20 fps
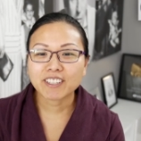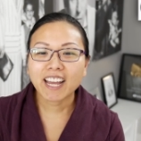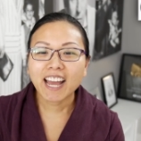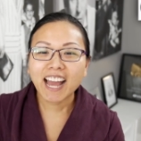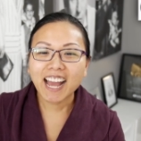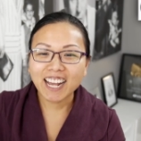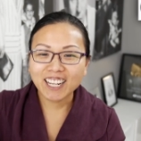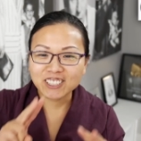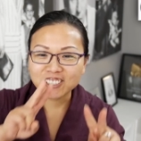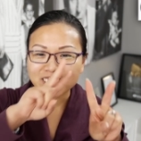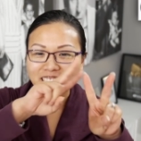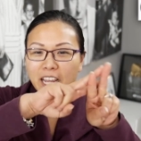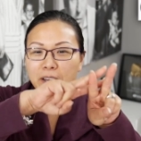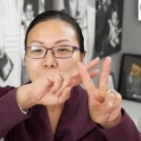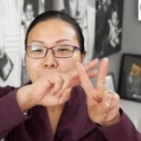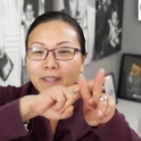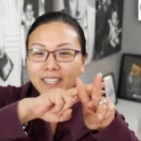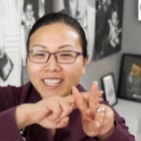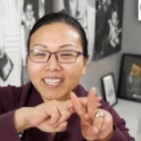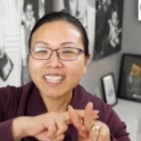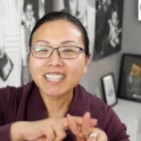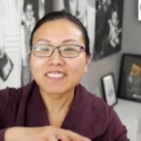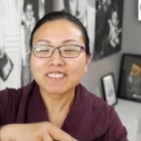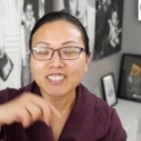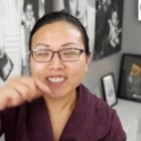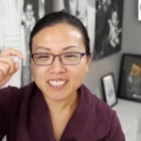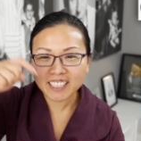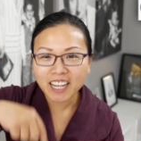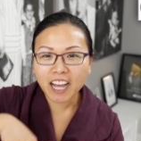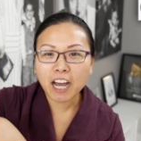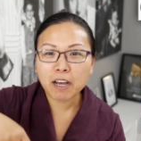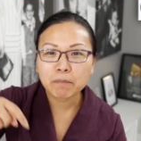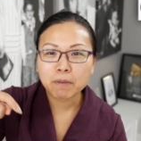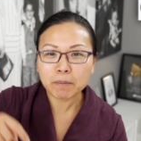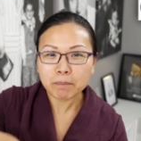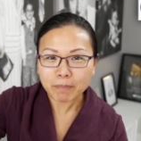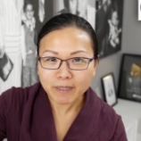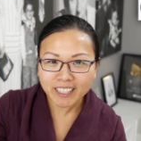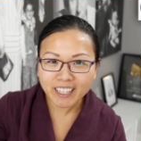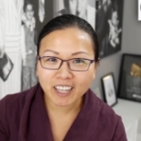a hashtag believe in the
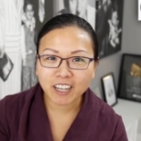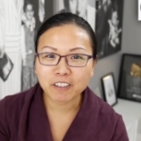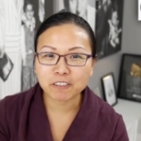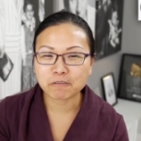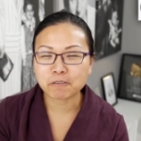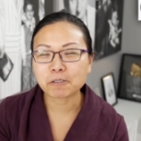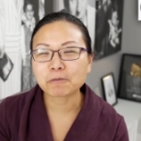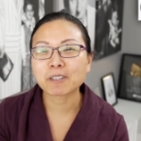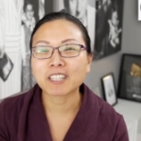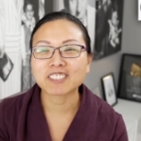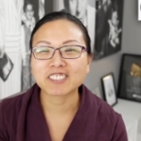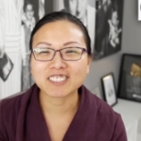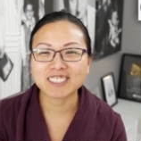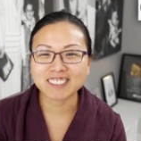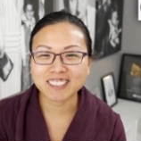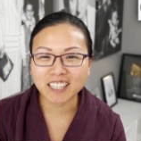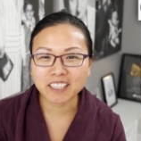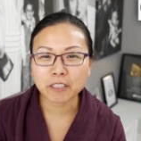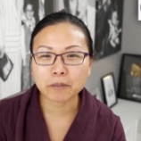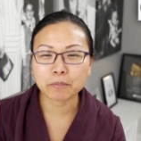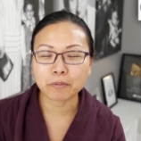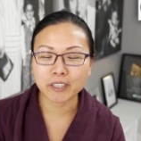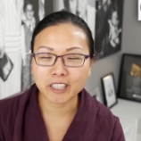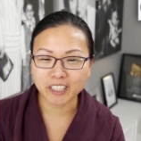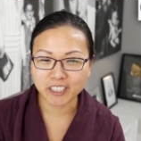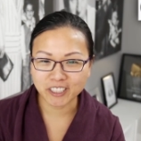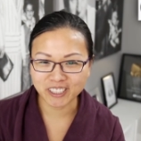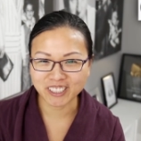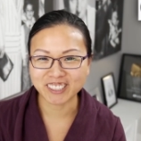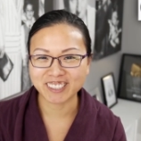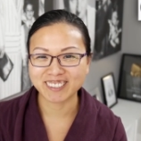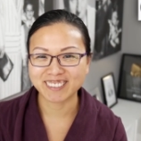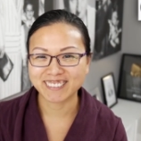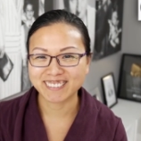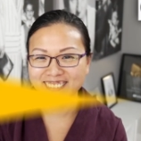comment below. We want to celebrate you.